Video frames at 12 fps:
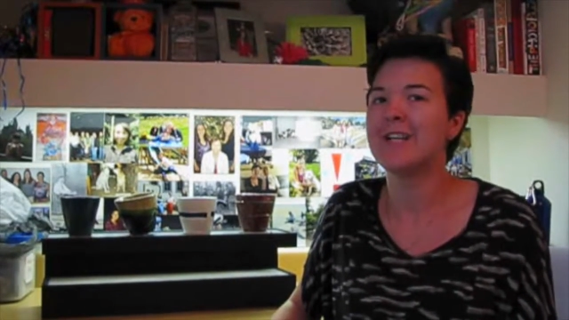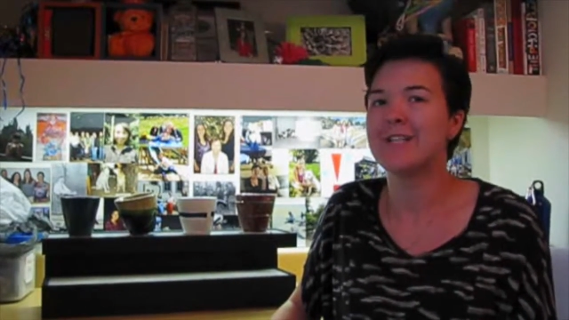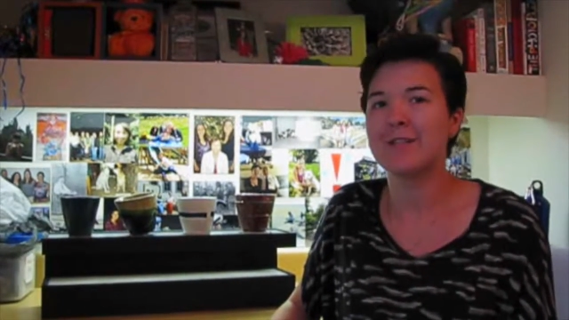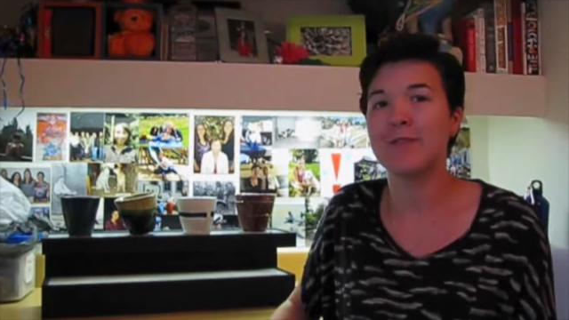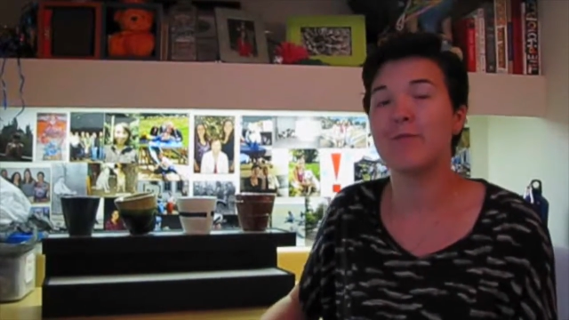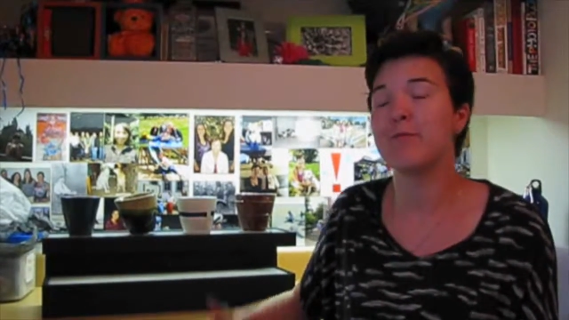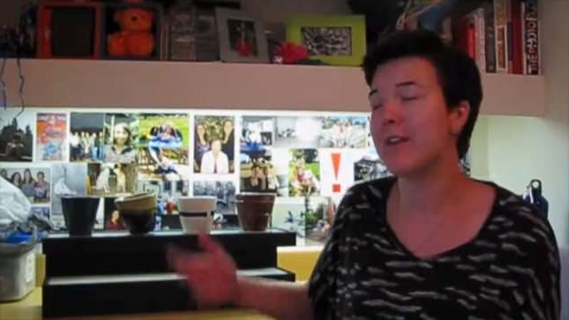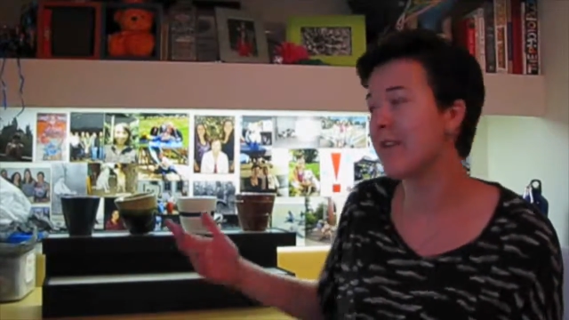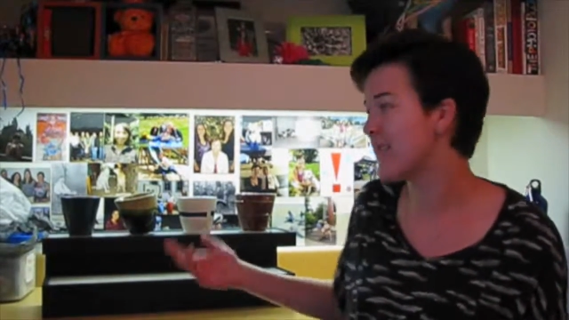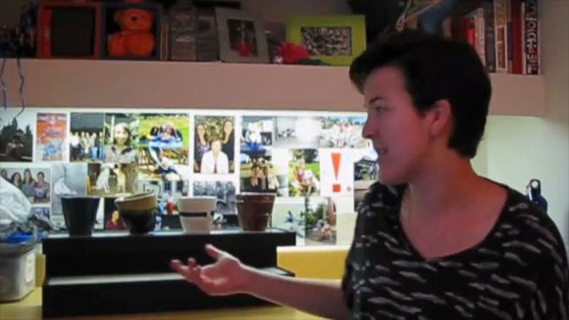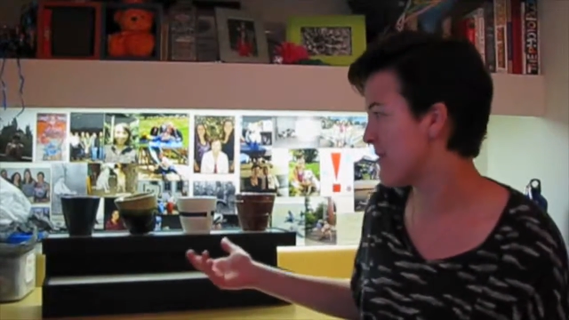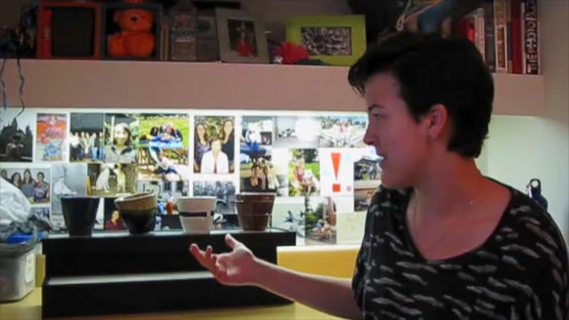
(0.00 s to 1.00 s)
So what I've
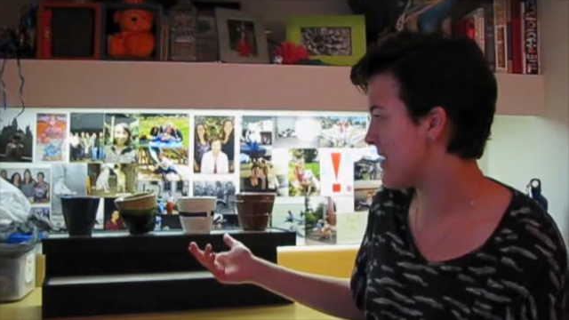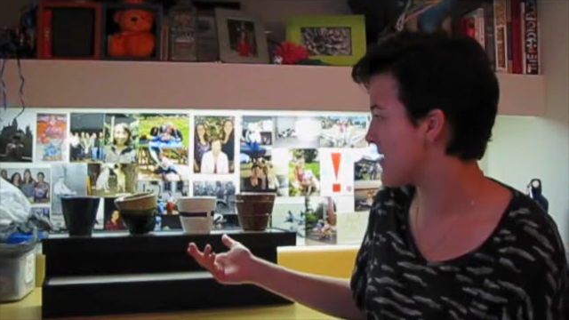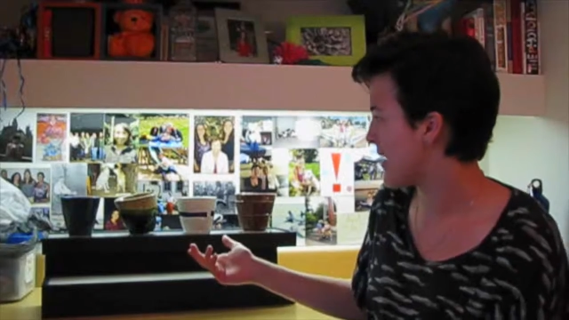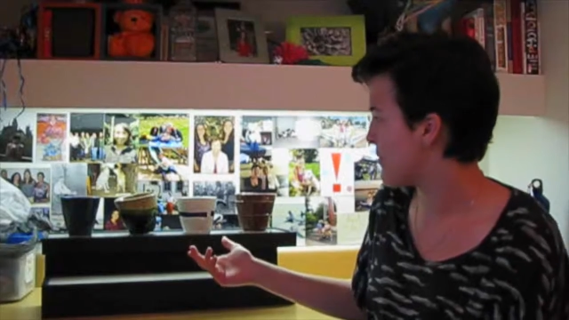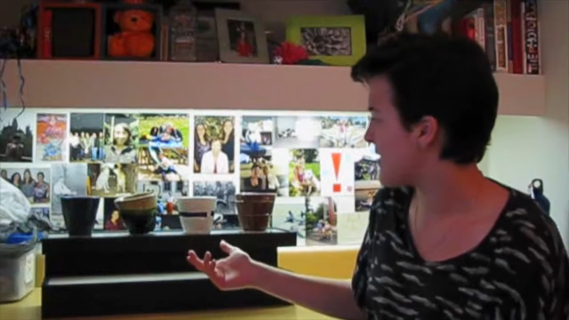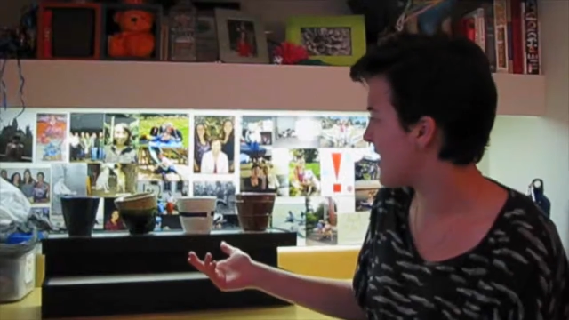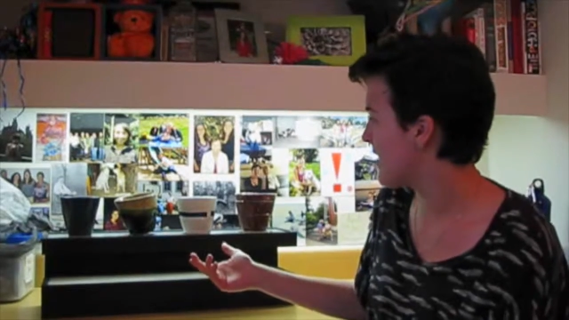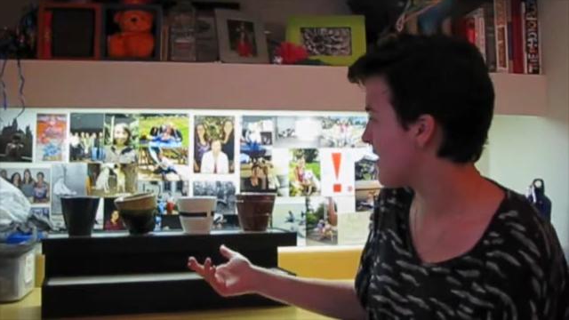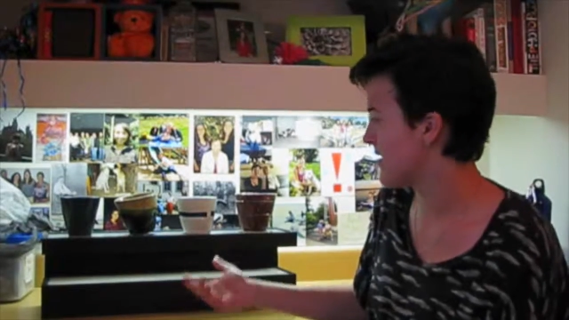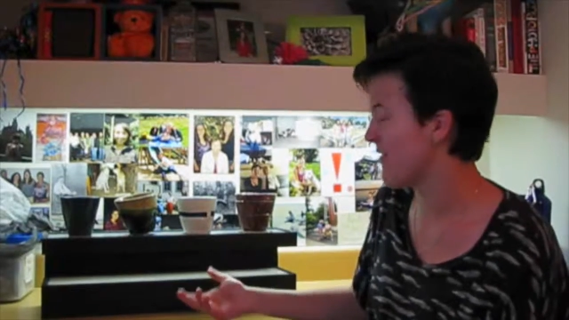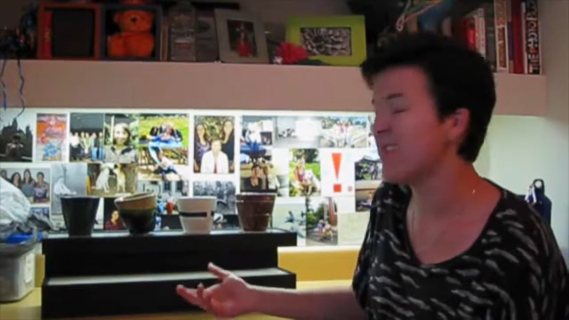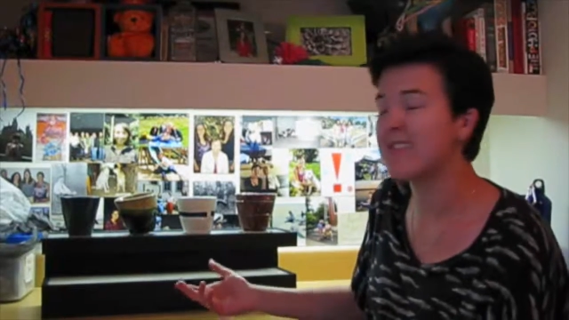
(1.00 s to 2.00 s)
done with these cups here
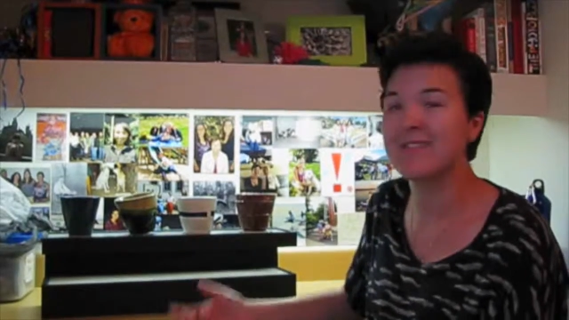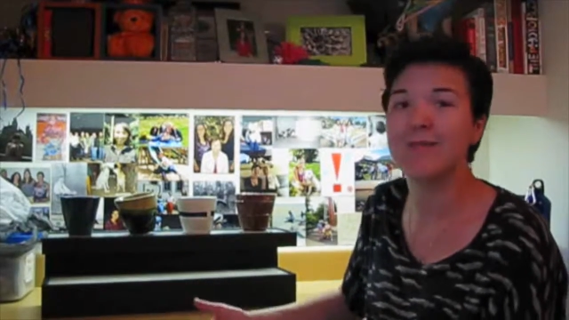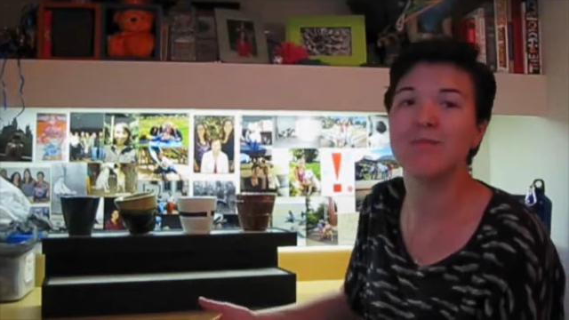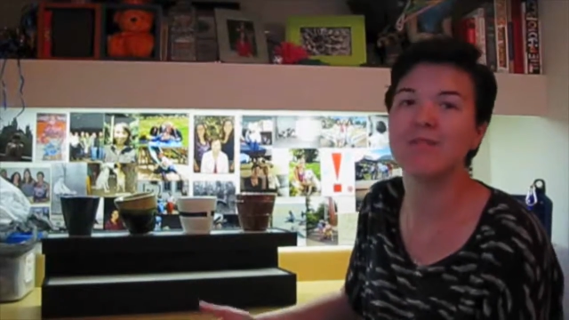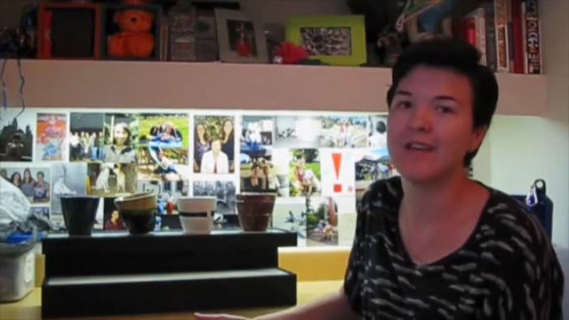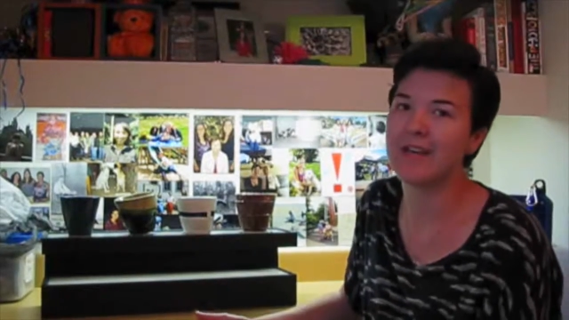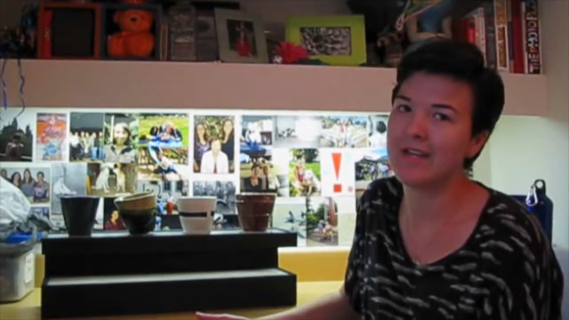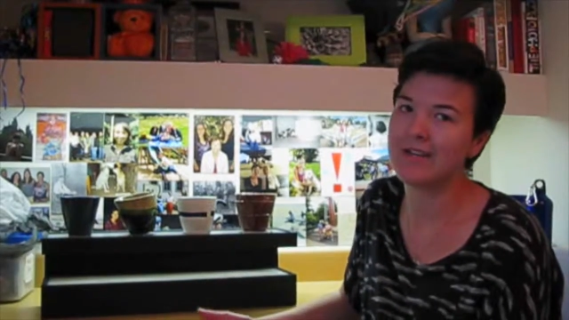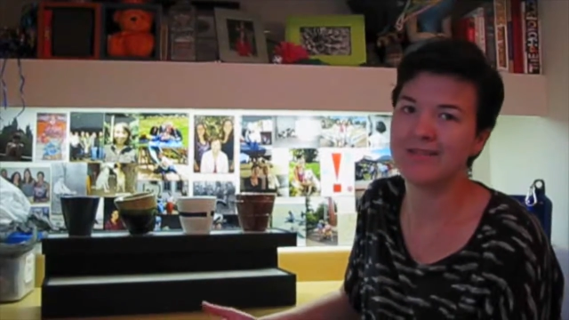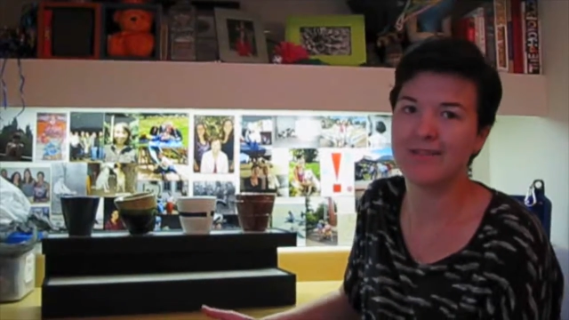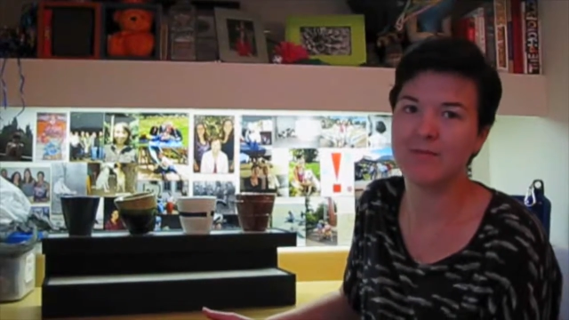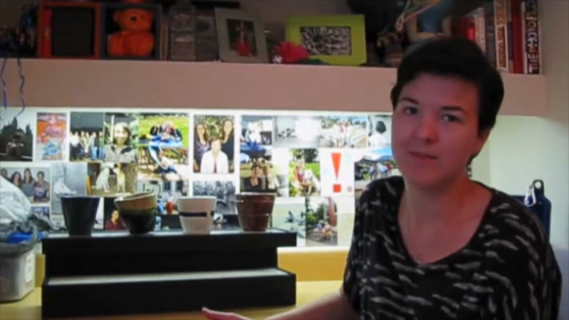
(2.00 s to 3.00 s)
is I've simulated
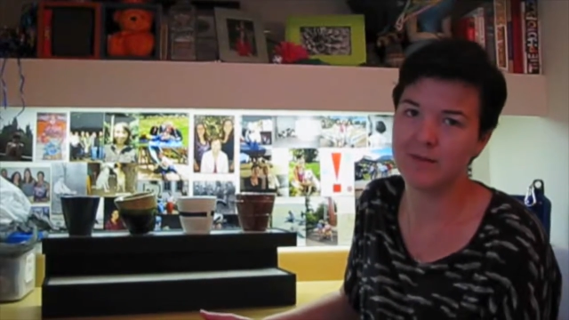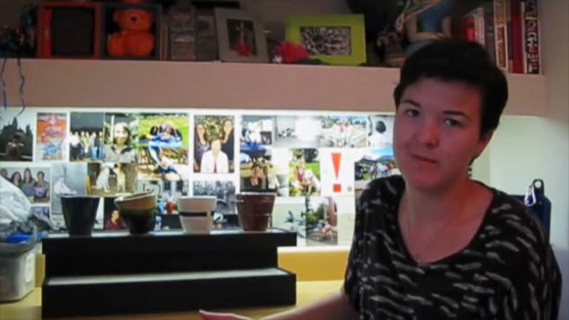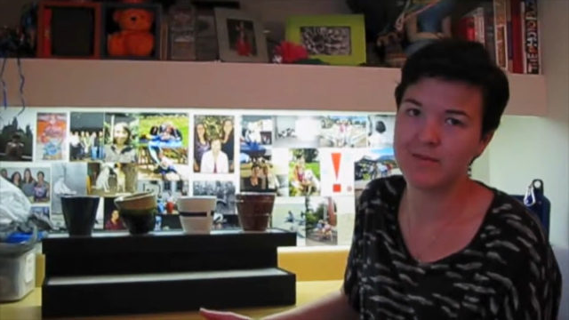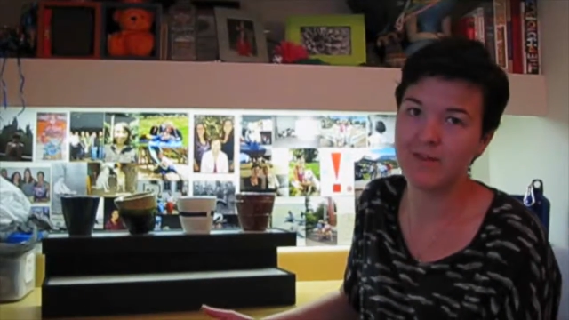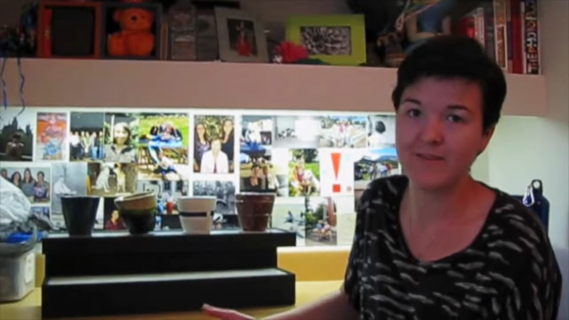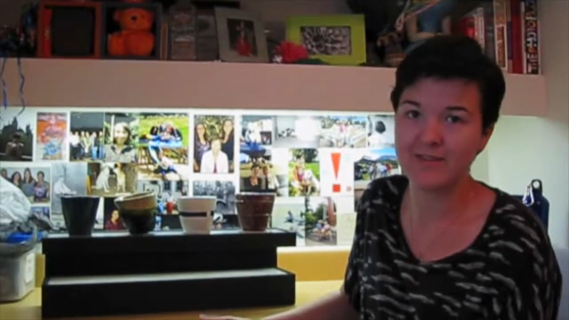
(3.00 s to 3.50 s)
symptoms of